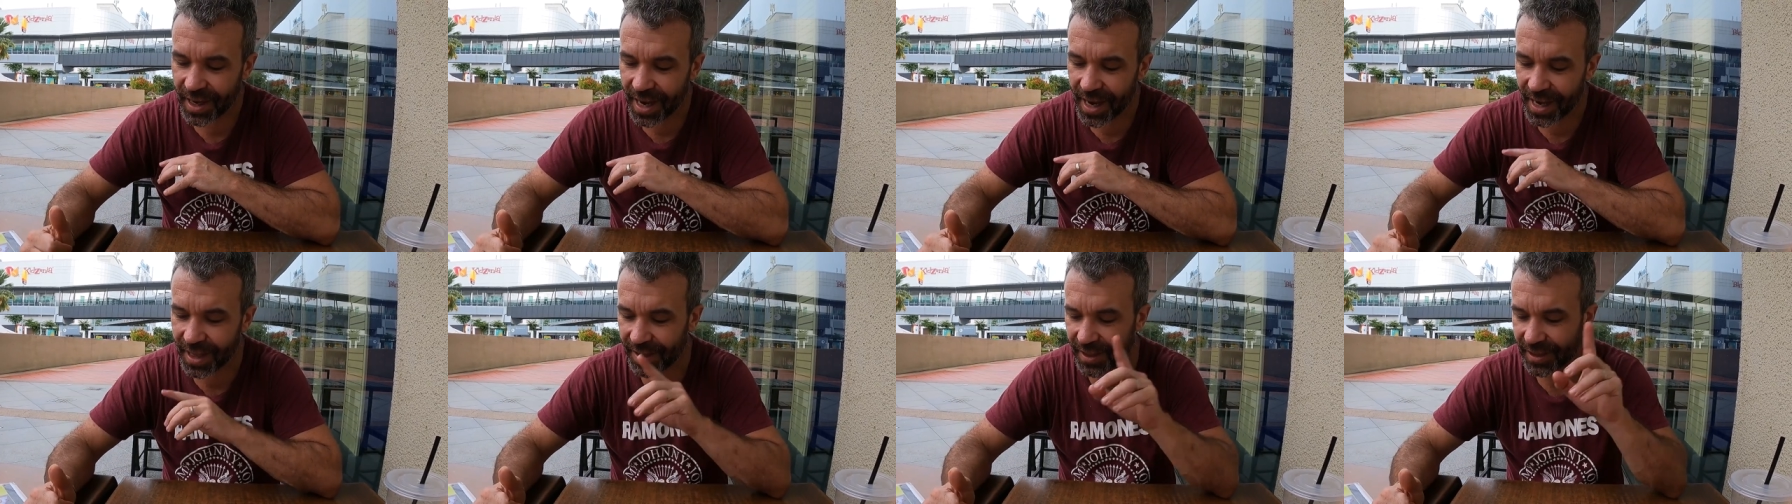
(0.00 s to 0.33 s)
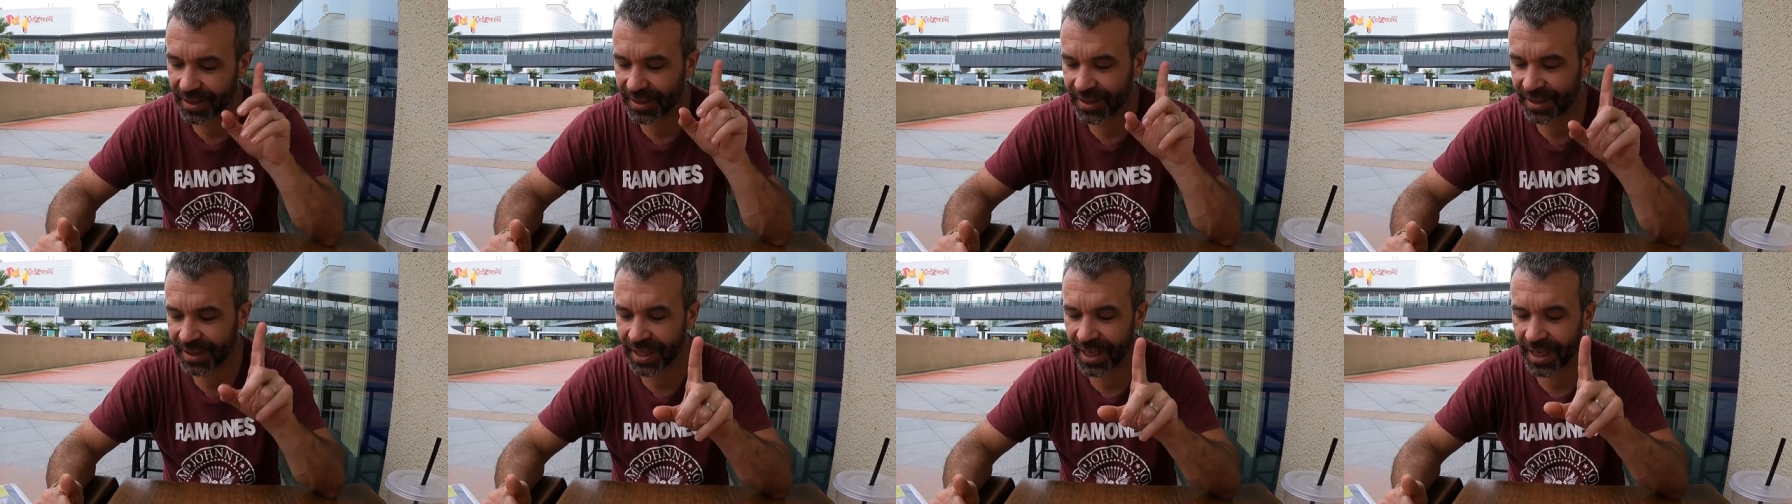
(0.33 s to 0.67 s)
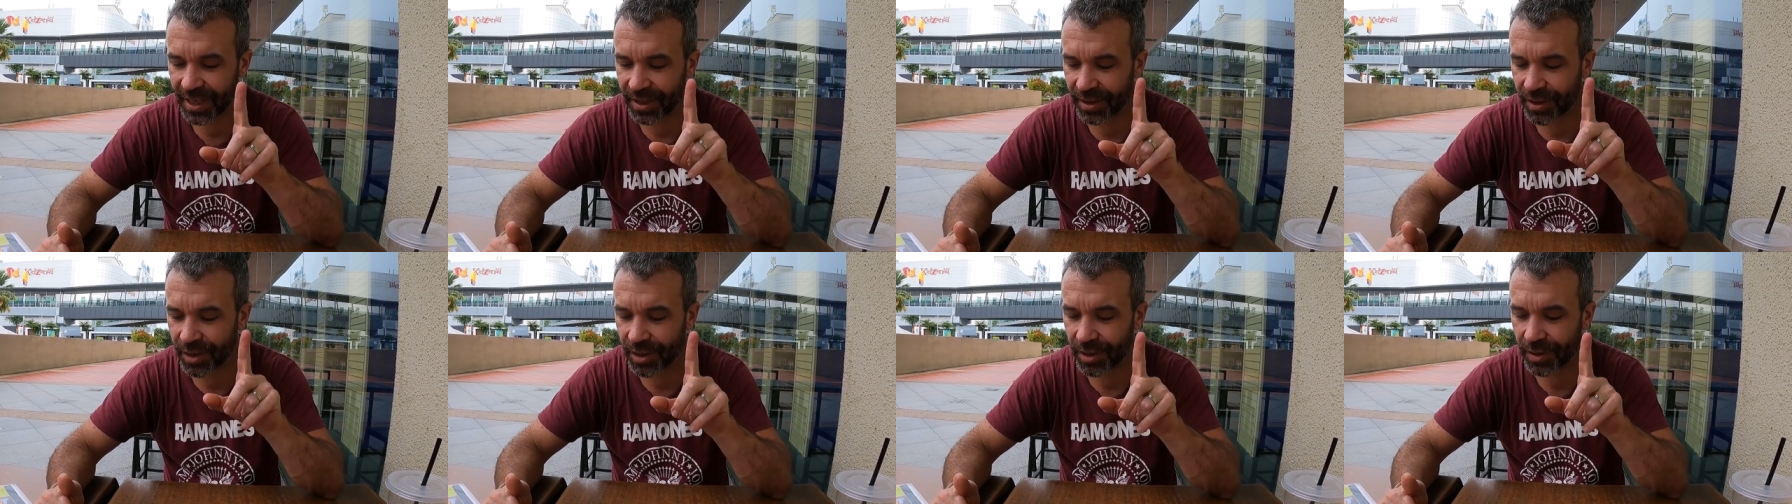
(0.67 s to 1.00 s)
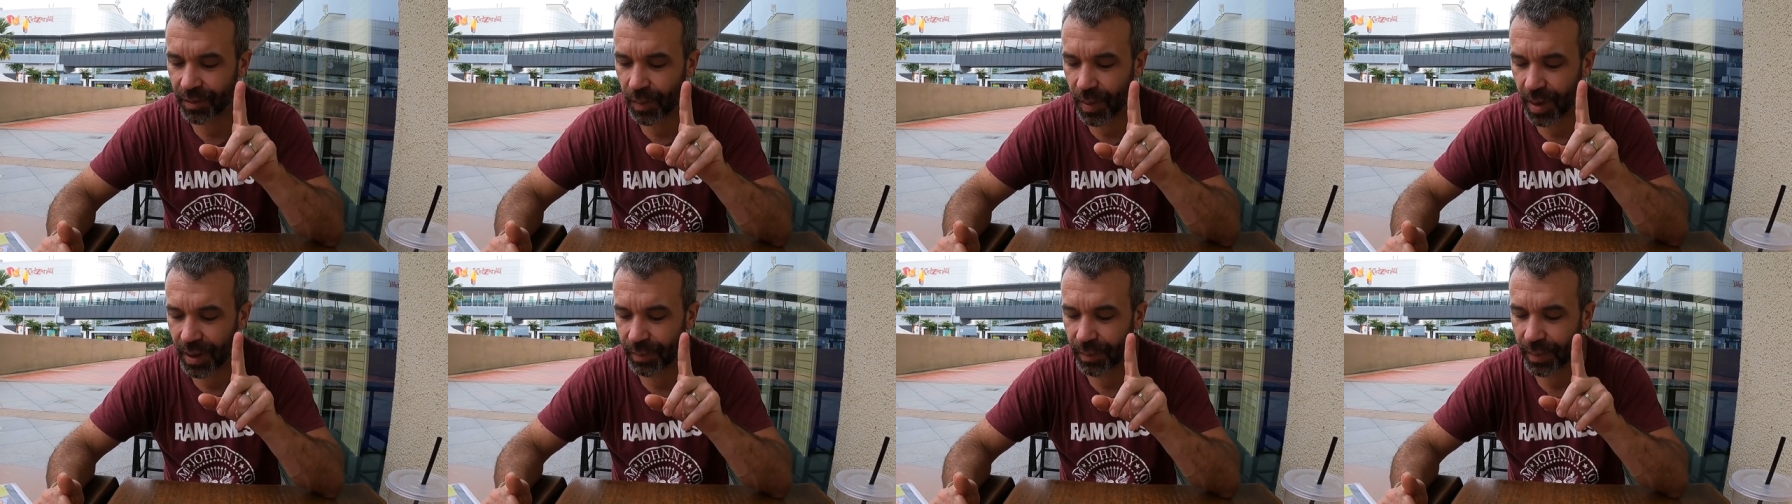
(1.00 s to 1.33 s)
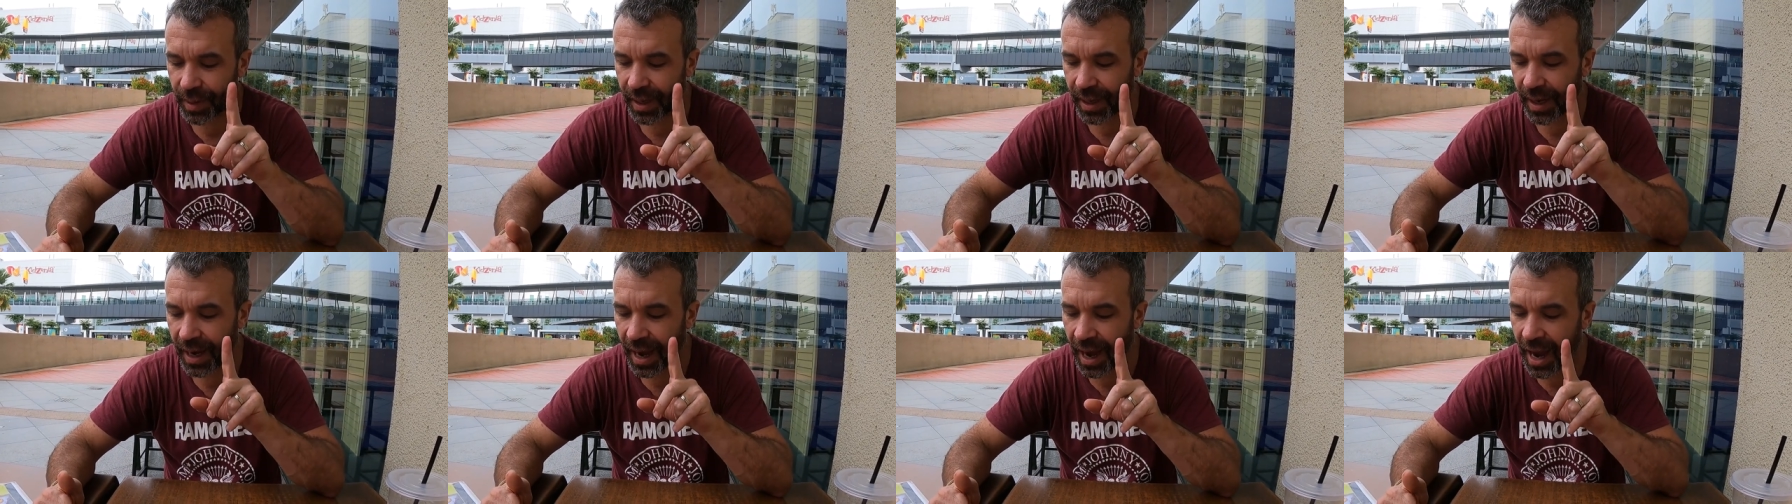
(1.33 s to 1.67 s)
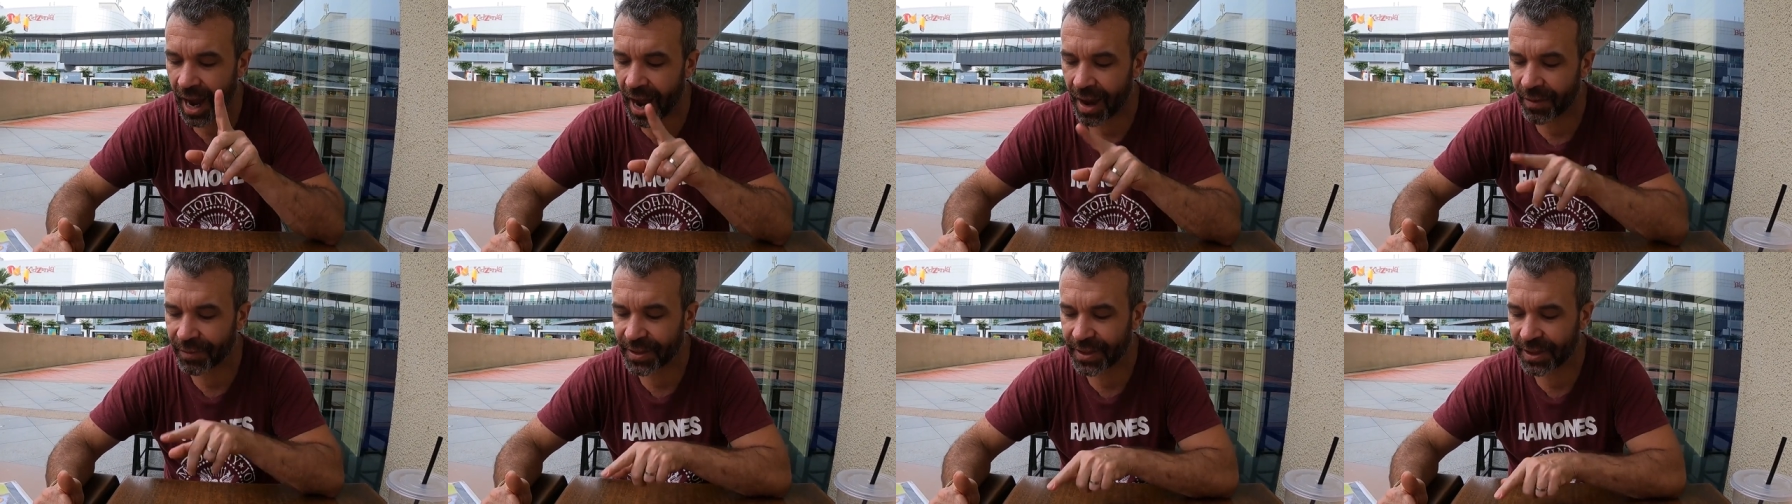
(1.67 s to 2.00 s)
And the second one we're gonna
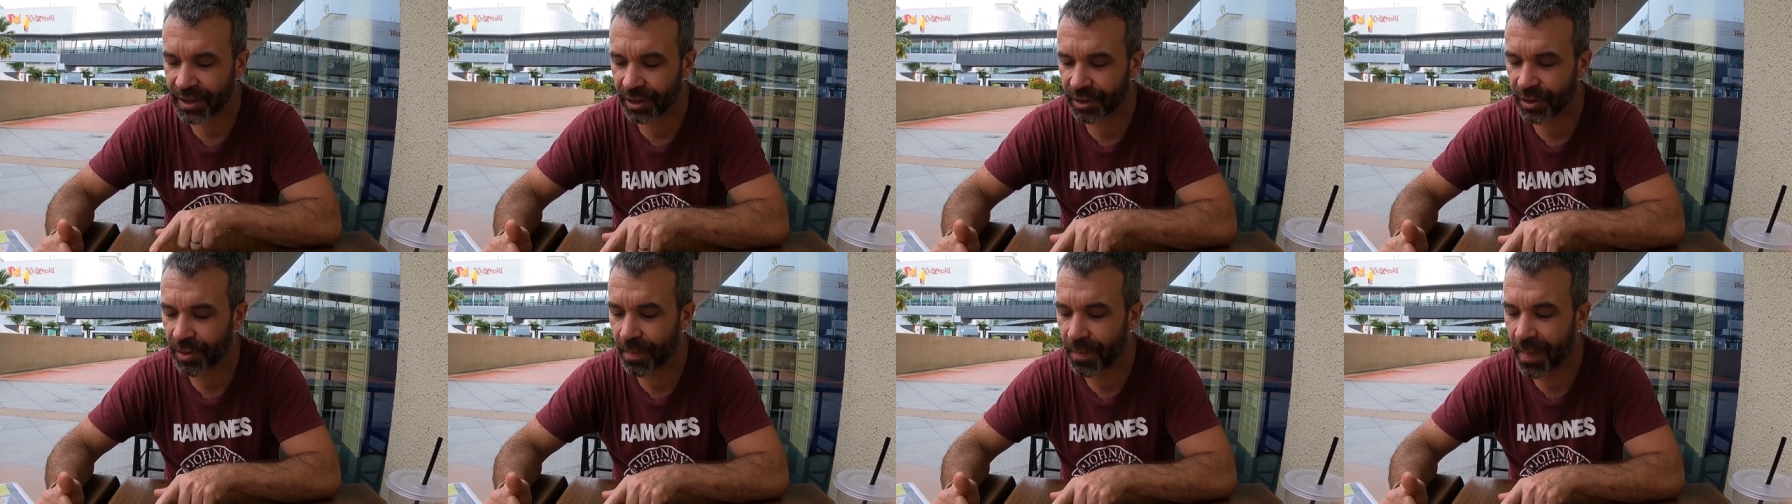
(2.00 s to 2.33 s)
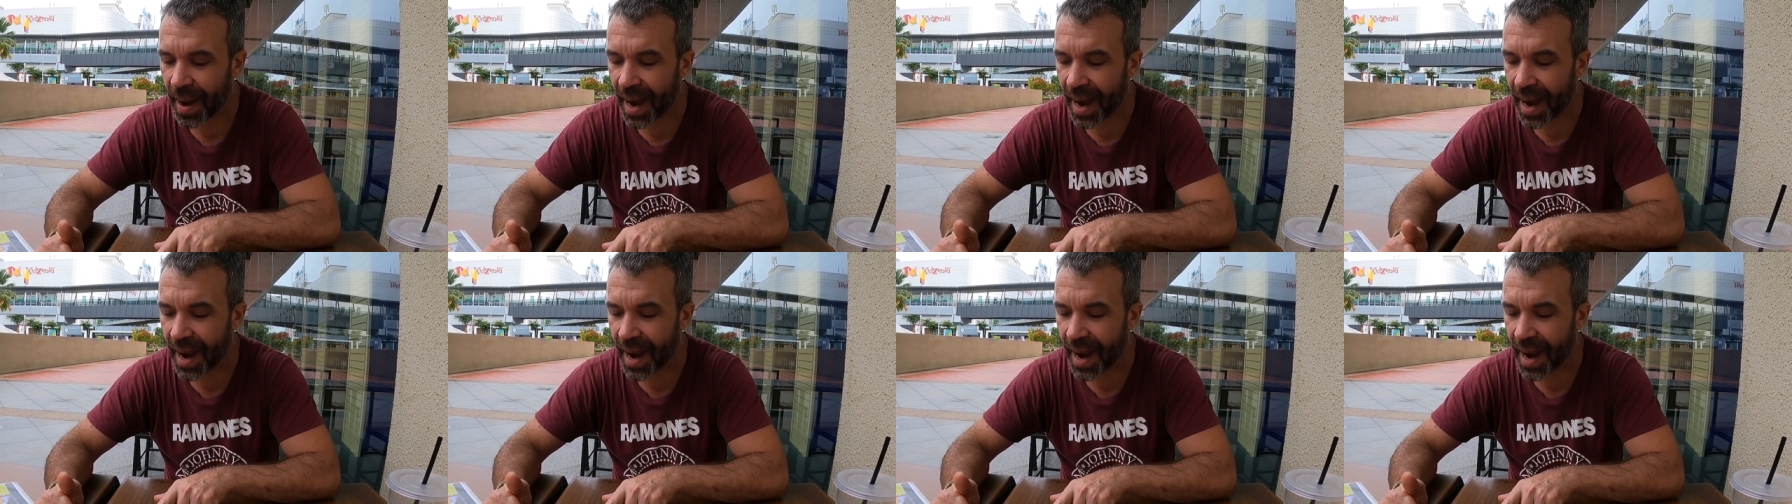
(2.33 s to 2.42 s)
have is called the